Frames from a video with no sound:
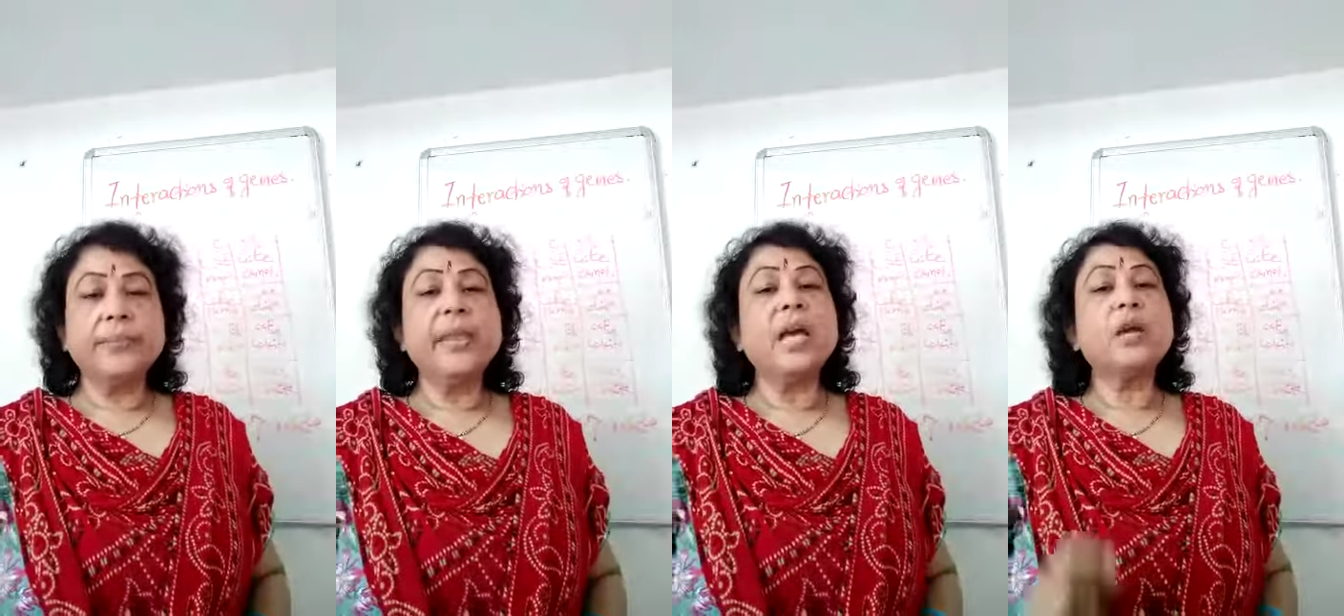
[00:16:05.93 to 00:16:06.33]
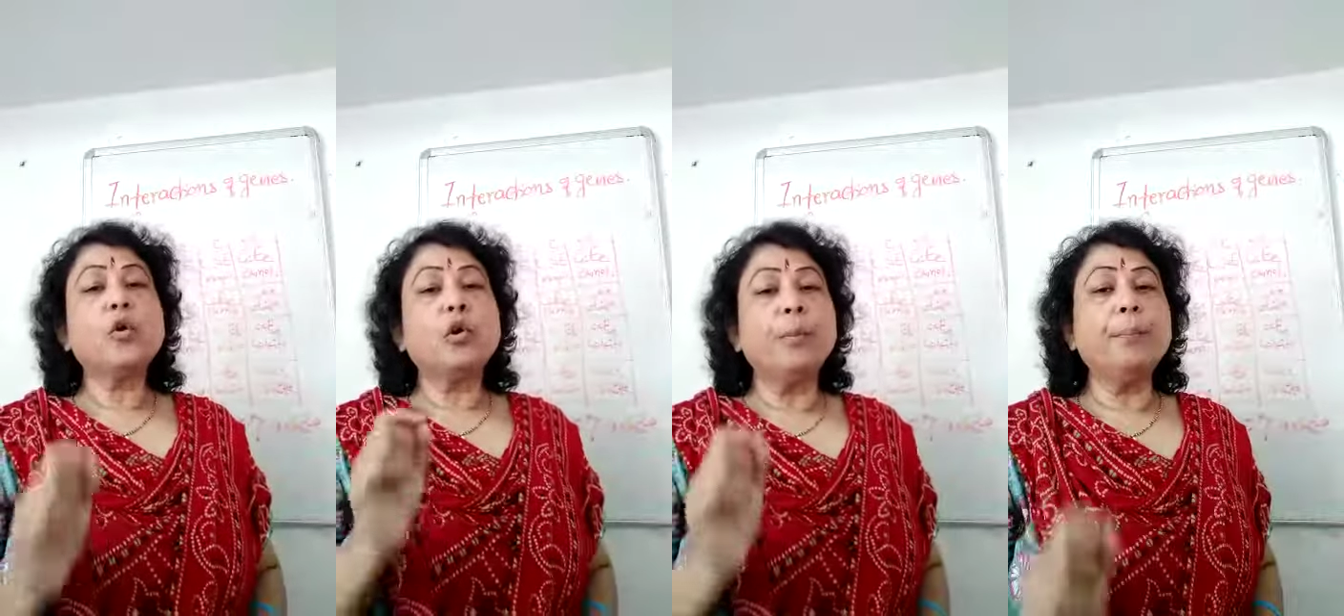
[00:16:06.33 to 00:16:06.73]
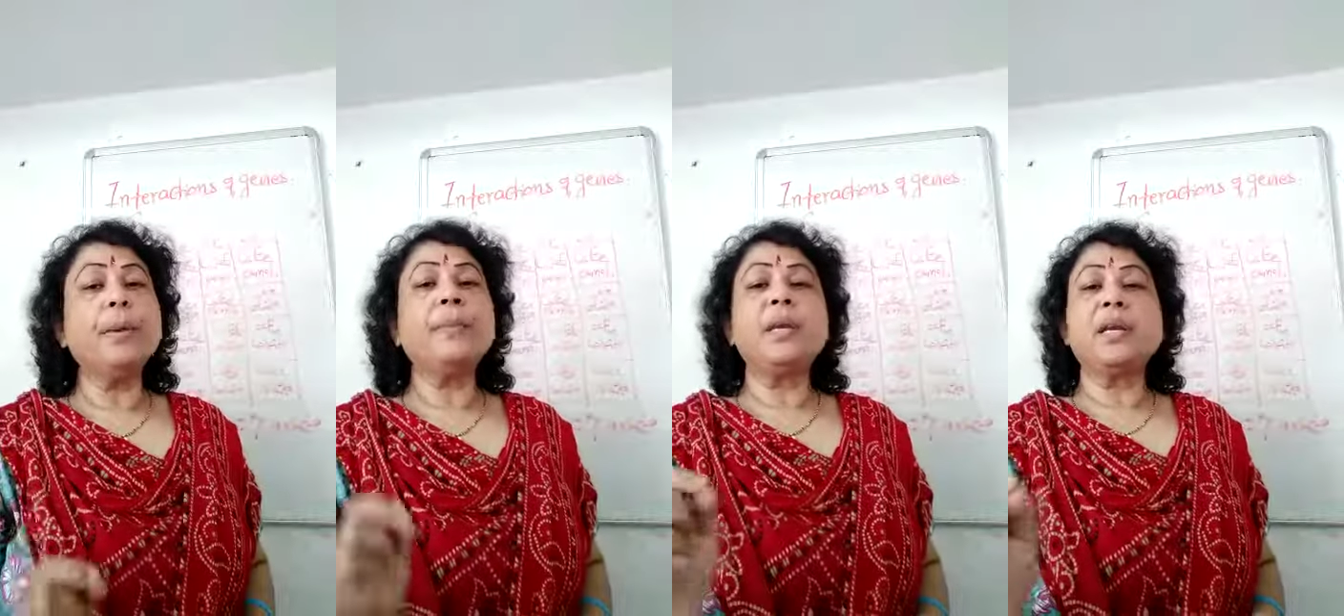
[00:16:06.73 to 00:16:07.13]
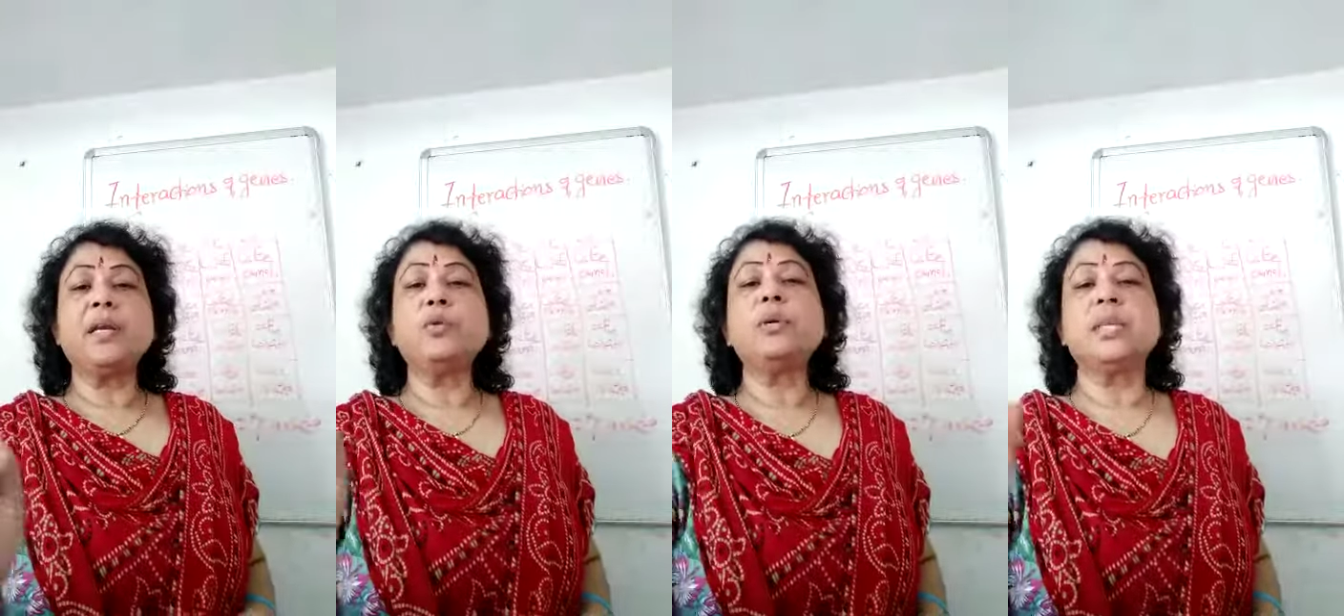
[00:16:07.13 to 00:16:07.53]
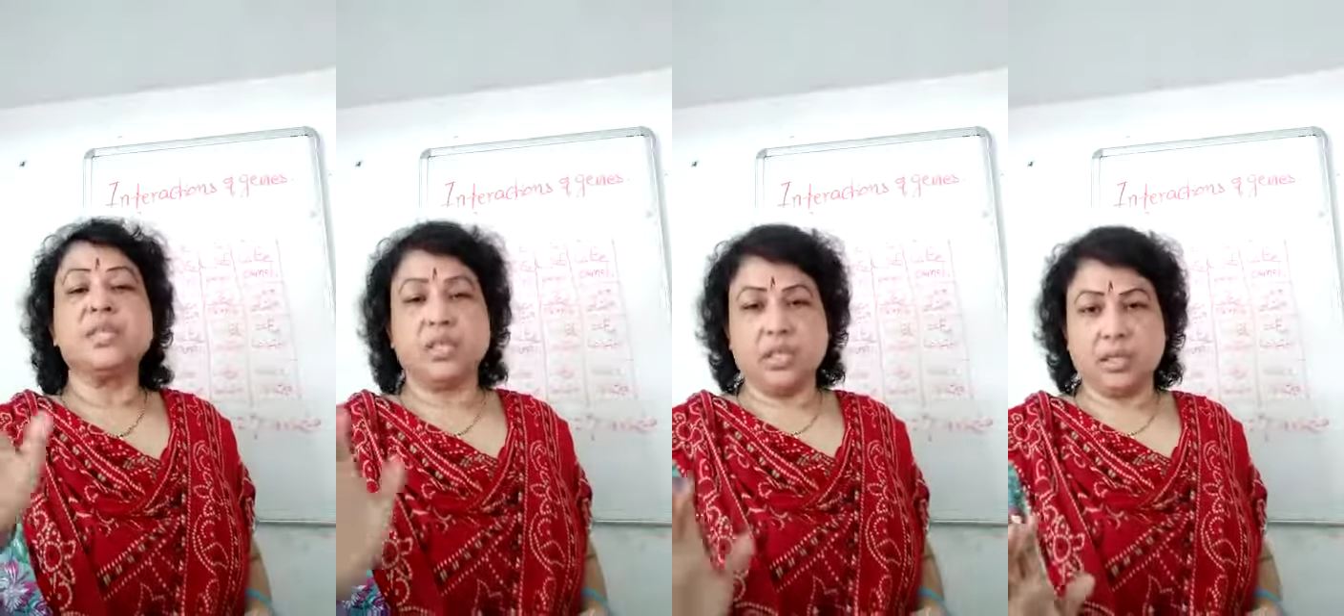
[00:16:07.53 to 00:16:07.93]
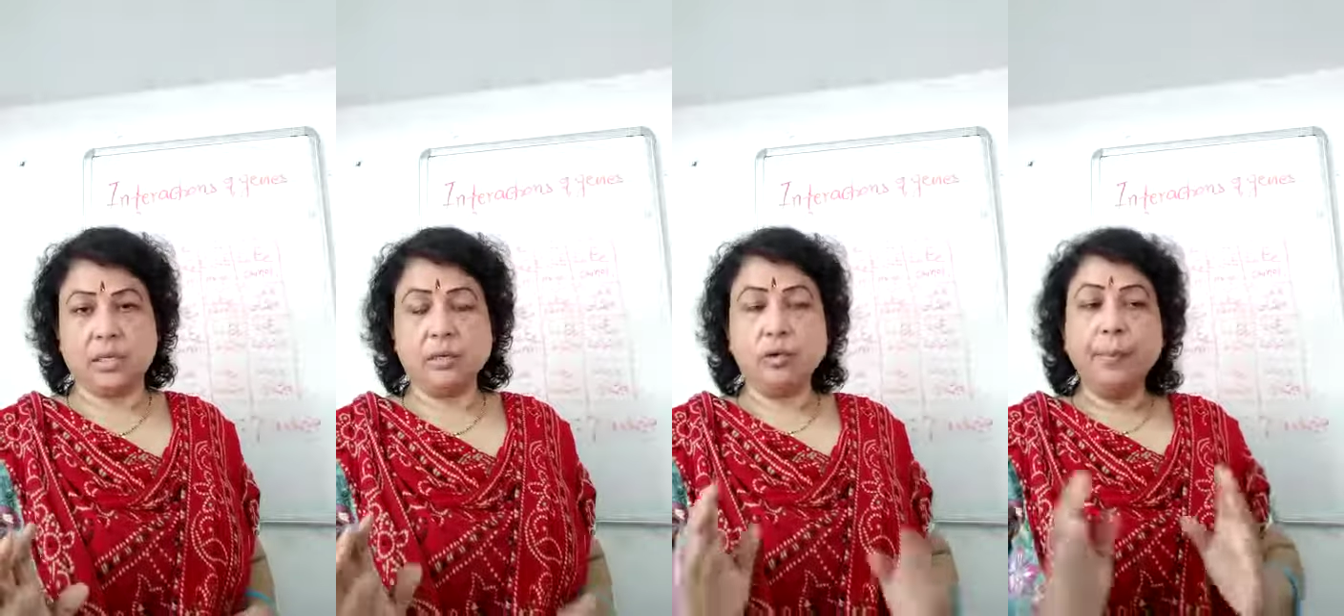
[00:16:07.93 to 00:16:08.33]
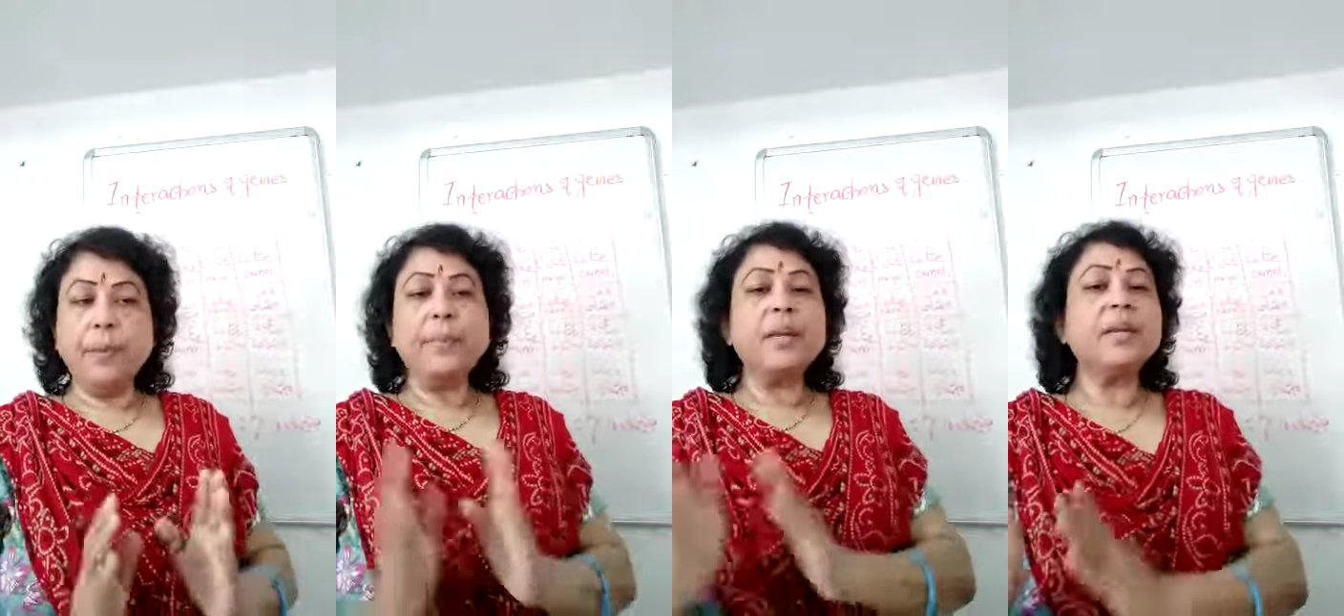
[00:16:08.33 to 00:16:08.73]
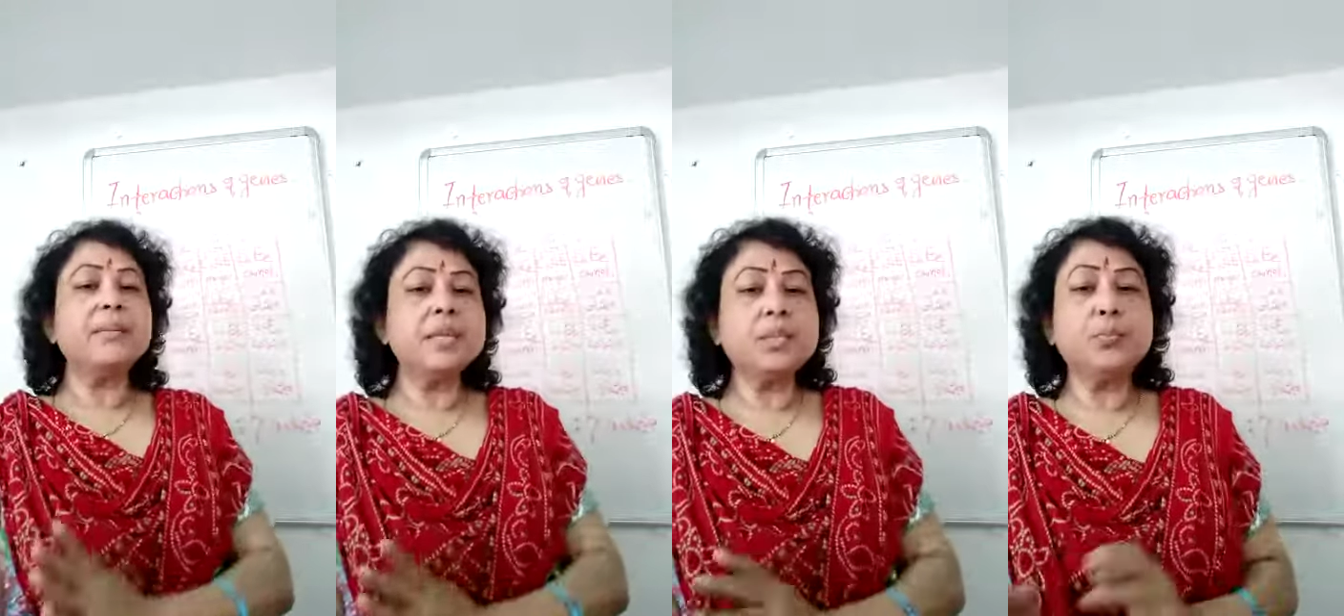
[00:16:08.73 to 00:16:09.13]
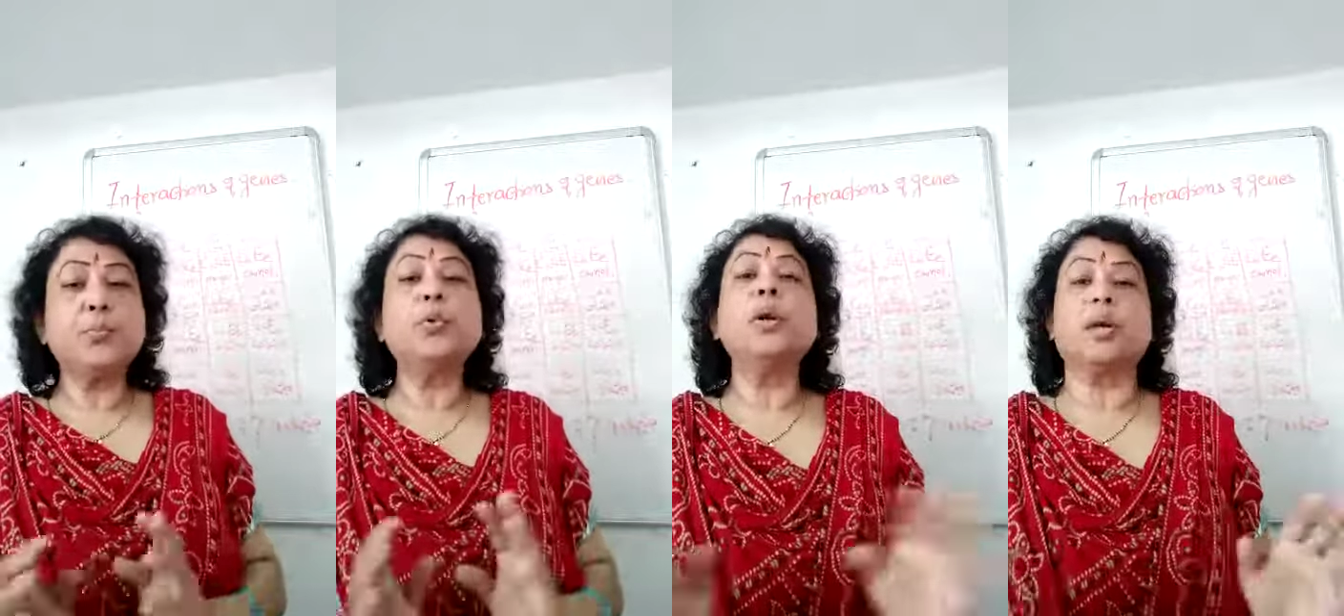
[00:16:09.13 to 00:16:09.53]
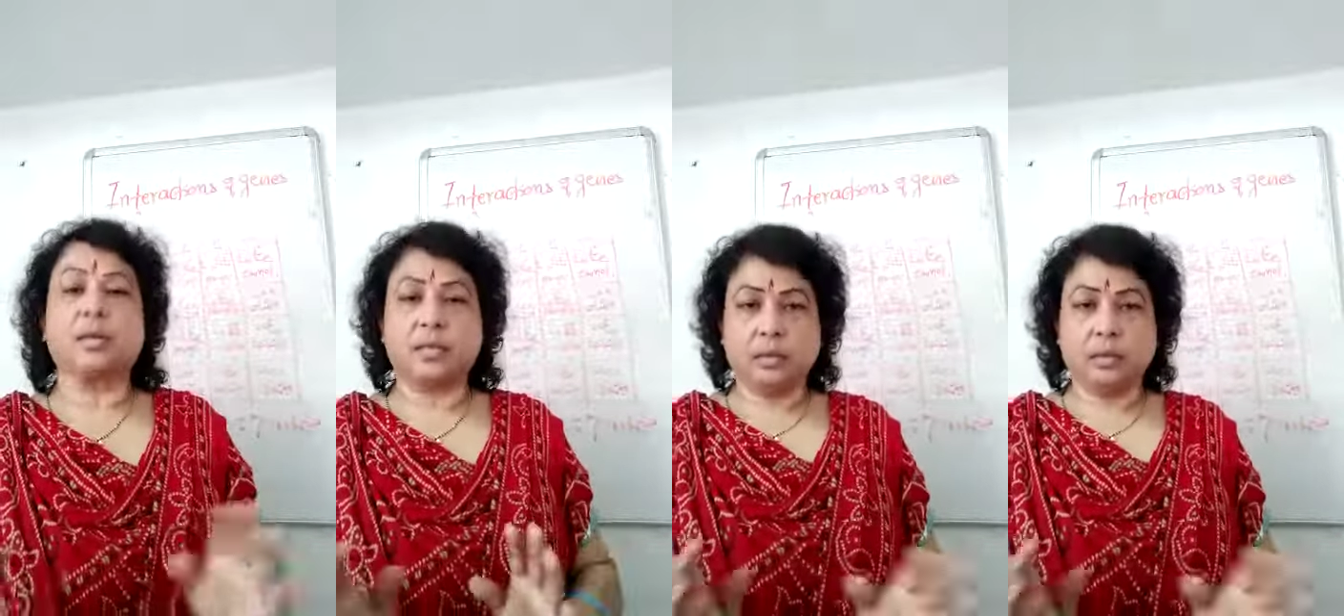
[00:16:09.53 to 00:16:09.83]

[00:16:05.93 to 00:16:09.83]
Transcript: they are complementary to each other. Complementary means purak.